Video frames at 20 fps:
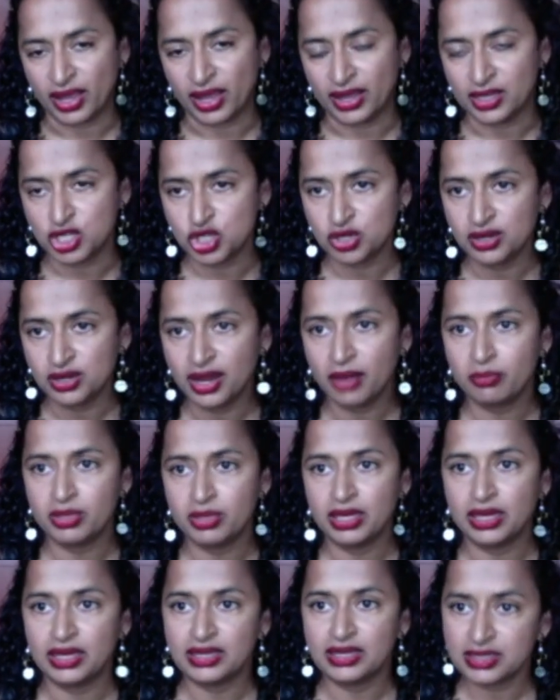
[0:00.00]
It should not
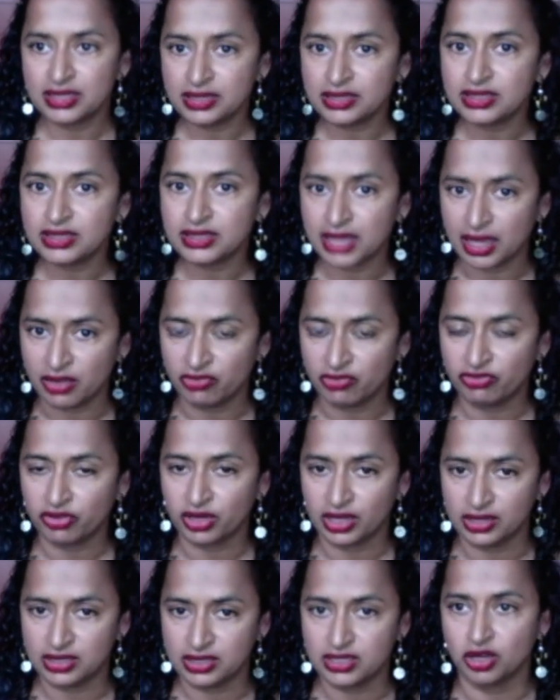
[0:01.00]
be, is it safe for
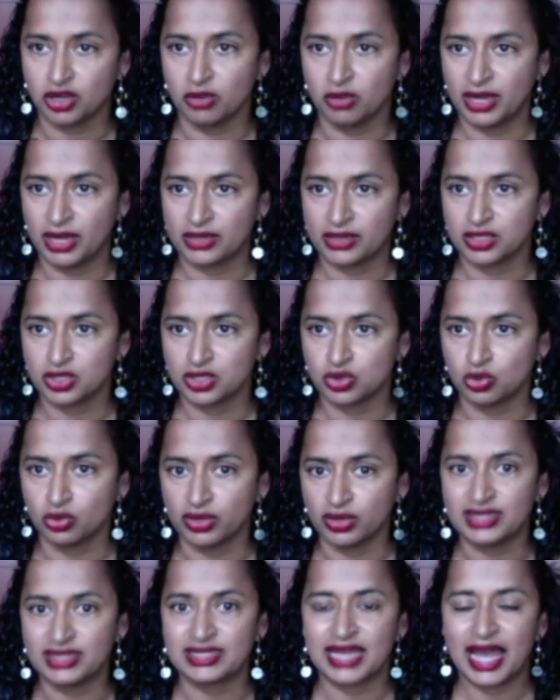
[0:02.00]
kids to go back to school? It
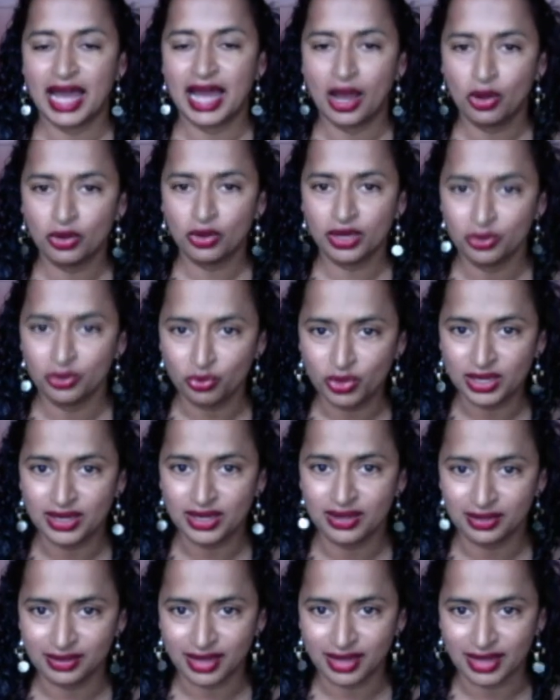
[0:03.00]
is, how can we
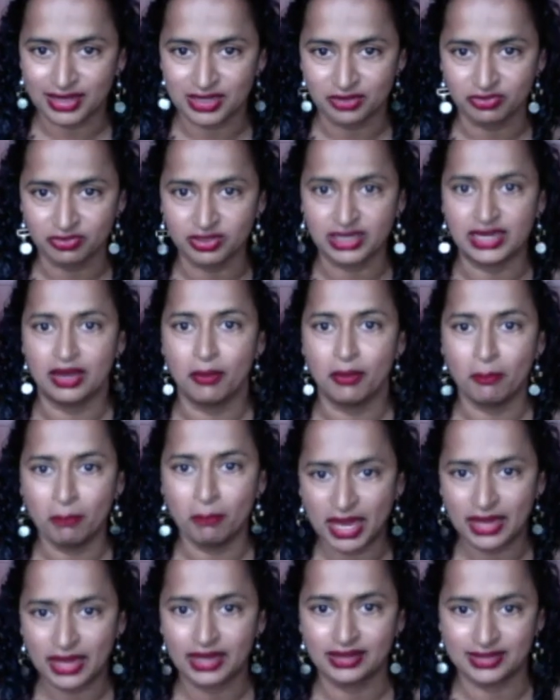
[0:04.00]
collectively
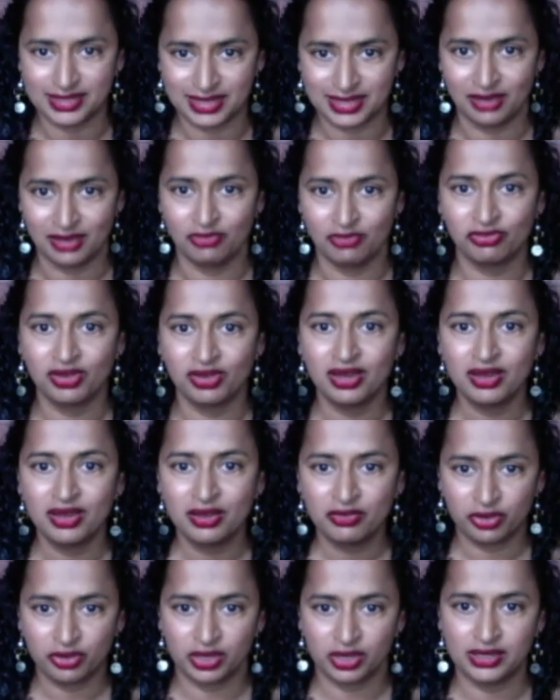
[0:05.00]
make it safe
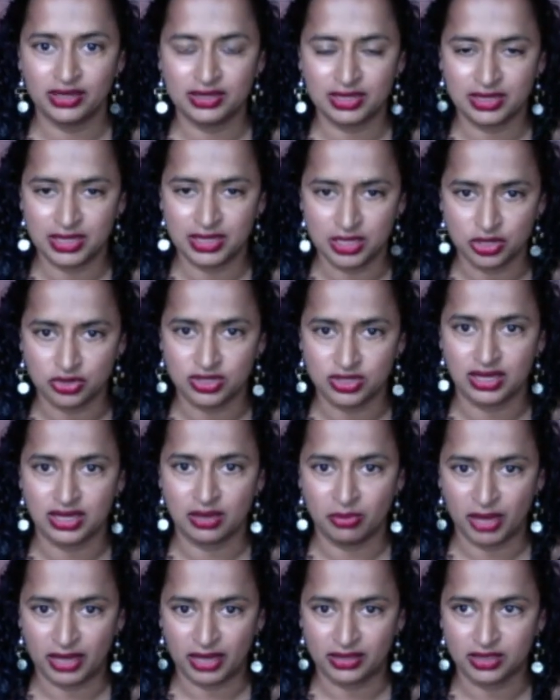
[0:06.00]
for kids and teachers to get
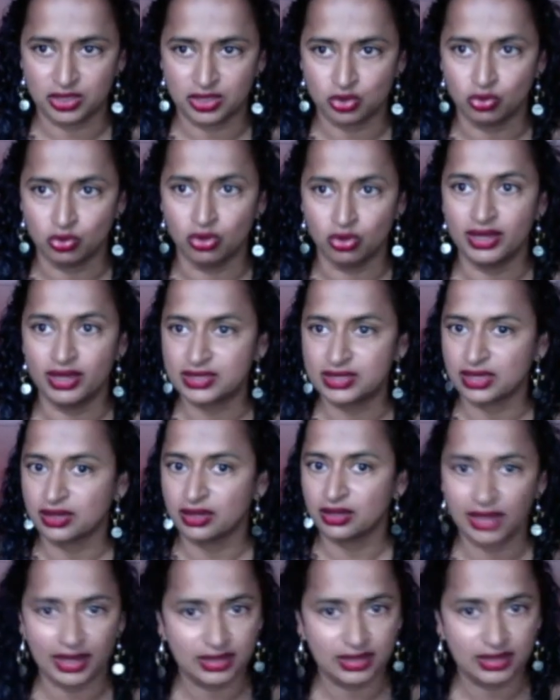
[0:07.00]
back to school? It's a
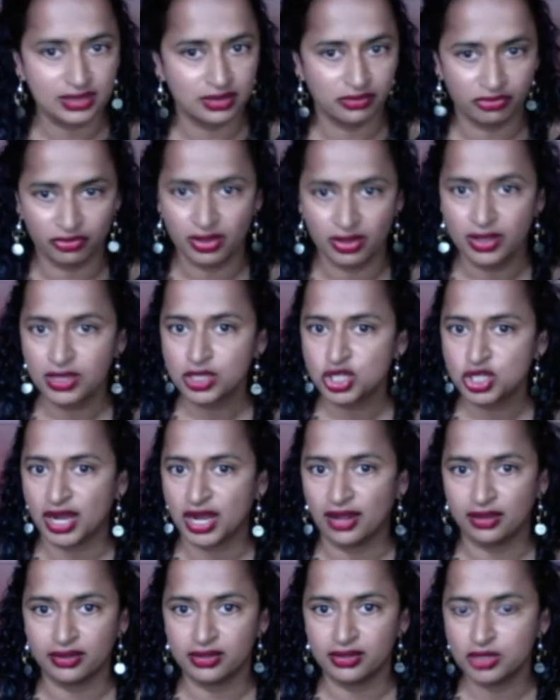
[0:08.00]
collective
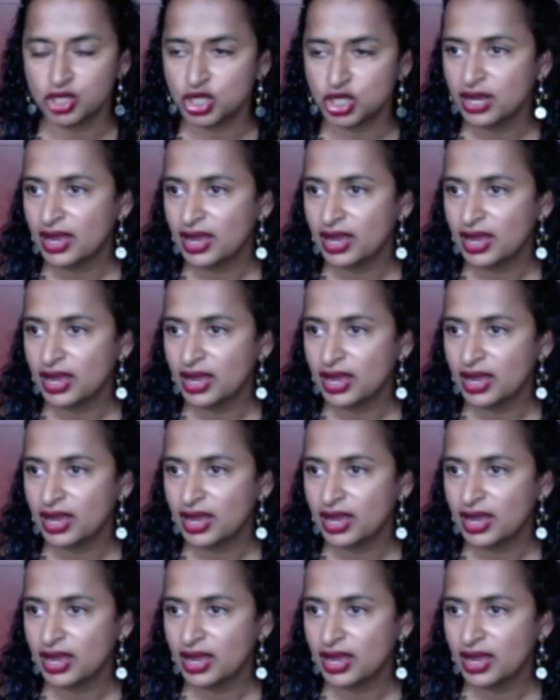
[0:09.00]
challenge.